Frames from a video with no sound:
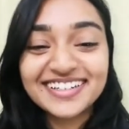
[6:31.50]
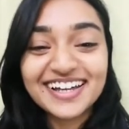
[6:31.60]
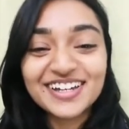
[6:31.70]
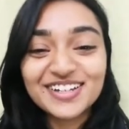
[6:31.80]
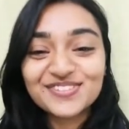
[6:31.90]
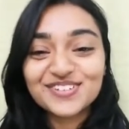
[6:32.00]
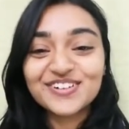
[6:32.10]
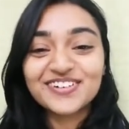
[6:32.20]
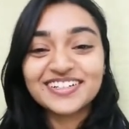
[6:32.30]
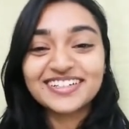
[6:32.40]
Thank you for
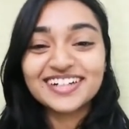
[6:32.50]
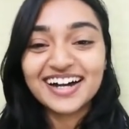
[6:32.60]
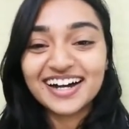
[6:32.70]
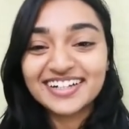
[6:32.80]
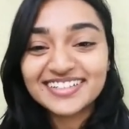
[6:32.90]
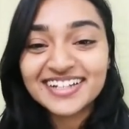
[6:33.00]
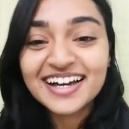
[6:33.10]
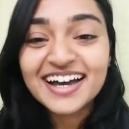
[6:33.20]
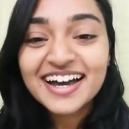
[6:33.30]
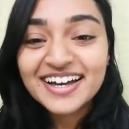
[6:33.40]
all the hearts.
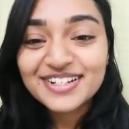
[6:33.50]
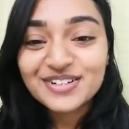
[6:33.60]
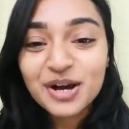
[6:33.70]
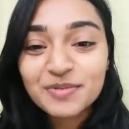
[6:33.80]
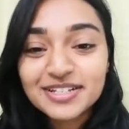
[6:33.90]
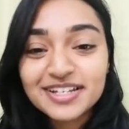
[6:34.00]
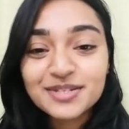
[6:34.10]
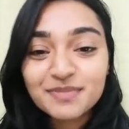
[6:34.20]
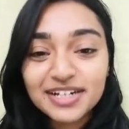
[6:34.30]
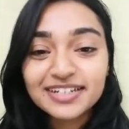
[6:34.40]
So Aman
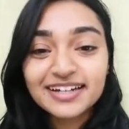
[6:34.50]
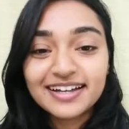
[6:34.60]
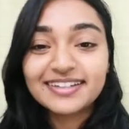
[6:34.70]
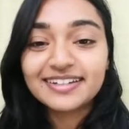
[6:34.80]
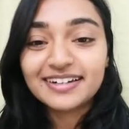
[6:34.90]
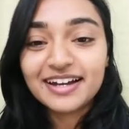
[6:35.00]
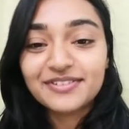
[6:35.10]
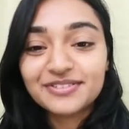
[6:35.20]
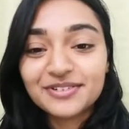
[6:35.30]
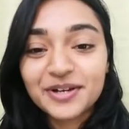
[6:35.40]
says money, health and
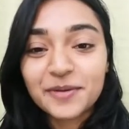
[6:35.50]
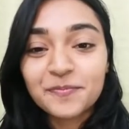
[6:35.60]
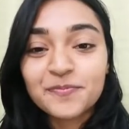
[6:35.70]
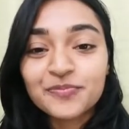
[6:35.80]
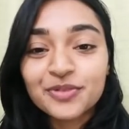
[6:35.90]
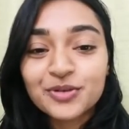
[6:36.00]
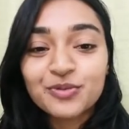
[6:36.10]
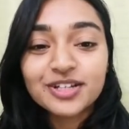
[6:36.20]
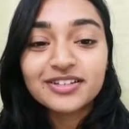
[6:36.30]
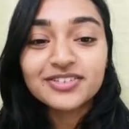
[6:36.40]
love. Okay,
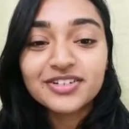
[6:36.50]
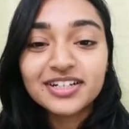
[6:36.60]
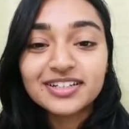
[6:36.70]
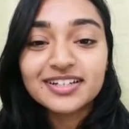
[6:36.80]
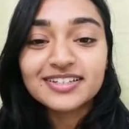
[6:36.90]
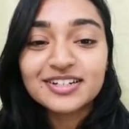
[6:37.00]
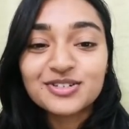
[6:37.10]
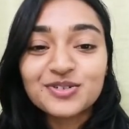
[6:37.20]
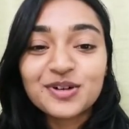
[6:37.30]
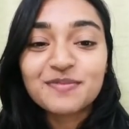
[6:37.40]
what are the three things
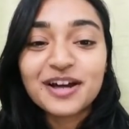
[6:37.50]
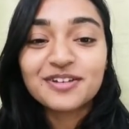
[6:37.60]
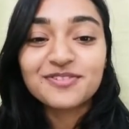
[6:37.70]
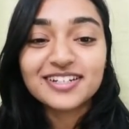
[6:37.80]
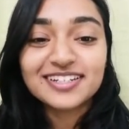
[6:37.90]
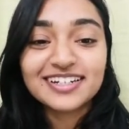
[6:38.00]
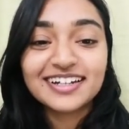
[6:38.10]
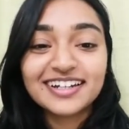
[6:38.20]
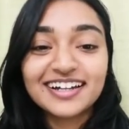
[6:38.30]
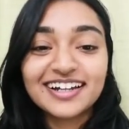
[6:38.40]
that you are
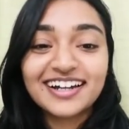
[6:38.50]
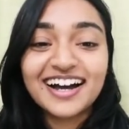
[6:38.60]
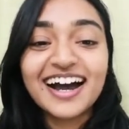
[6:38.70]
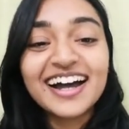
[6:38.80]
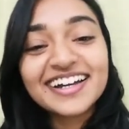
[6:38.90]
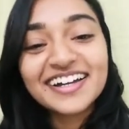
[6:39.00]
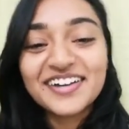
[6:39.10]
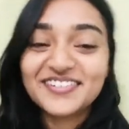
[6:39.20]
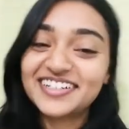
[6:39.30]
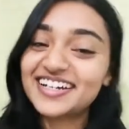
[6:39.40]
manifesting? Hi
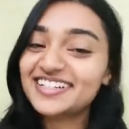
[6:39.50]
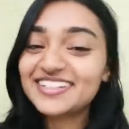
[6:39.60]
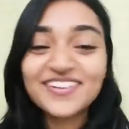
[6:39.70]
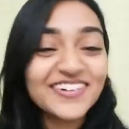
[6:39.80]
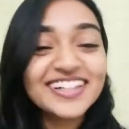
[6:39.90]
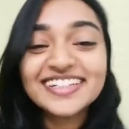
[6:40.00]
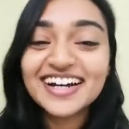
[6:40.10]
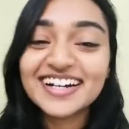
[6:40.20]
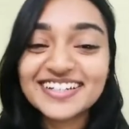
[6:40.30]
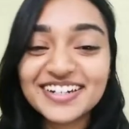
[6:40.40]
Hayward, I see all the
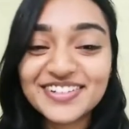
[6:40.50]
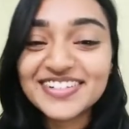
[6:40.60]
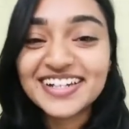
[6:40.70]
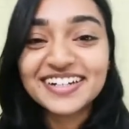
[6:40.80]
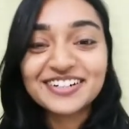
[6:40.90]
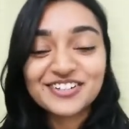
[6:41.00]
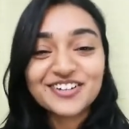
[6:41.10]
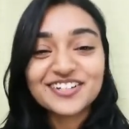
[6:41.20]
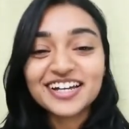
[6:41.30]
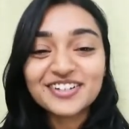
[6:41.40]
hearts that you're sending
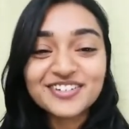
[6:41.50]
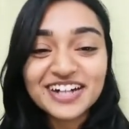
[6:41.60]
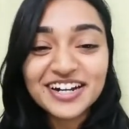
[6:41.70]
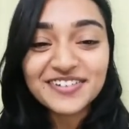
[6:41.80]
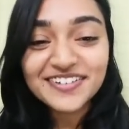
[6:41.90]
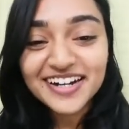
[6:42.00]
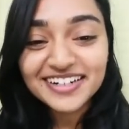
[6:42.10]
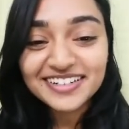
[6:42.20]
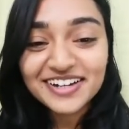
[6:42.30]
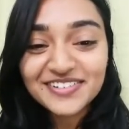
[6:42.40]
across. Are you driving
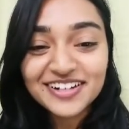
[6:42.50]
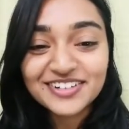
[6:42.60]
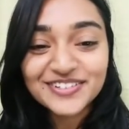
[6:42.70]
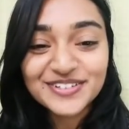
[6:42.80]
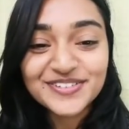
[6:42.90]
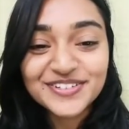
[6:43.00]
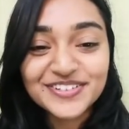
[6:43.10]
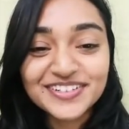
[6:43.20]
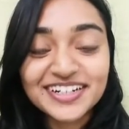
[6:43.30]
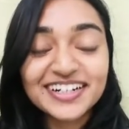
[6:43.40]
right now? And also
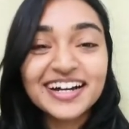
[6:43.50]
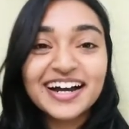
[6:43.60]
Sundra,